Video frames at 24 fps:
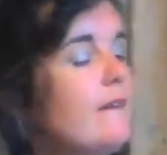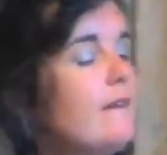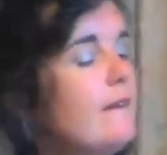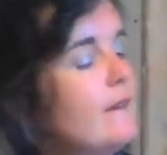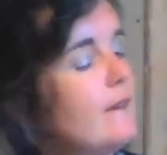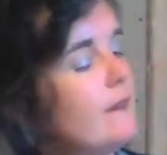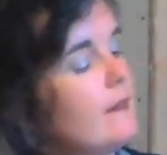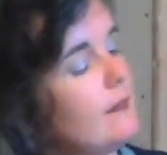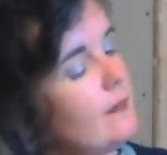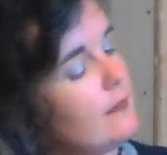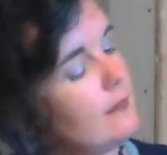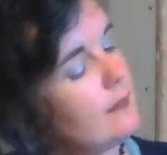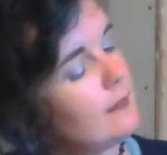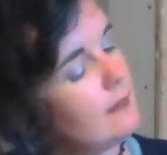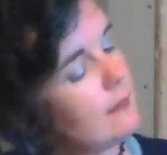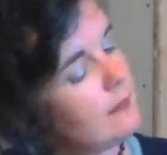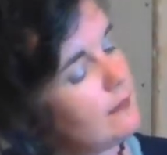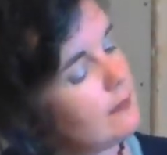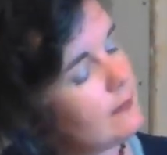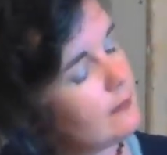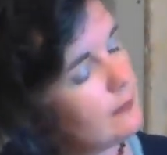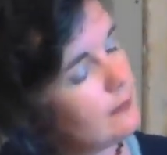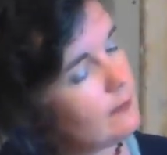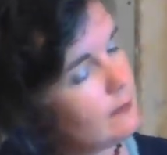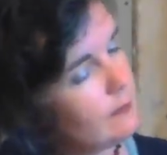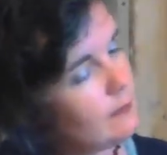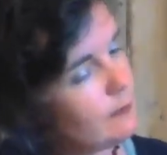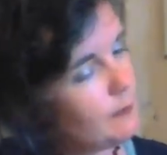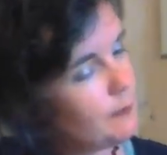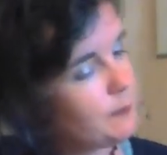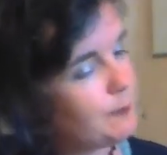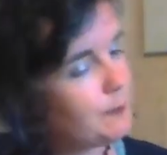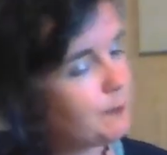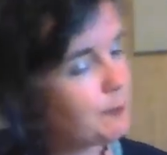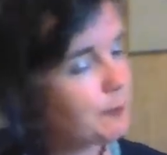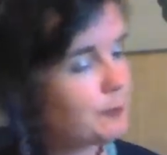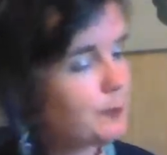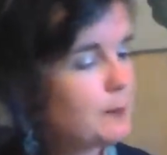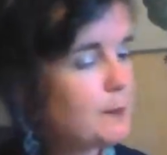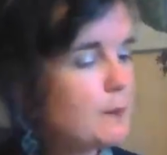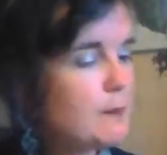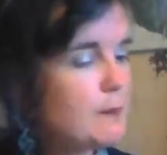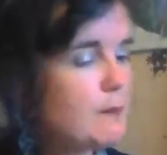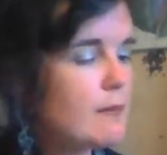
(silence)